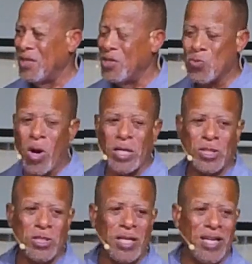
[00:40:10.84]
is watch
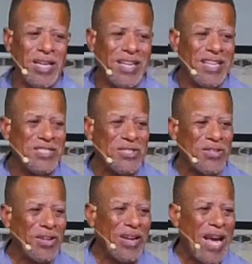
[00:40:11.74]
the listen to
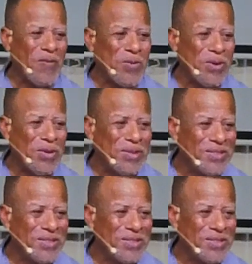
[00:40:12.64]
the laughter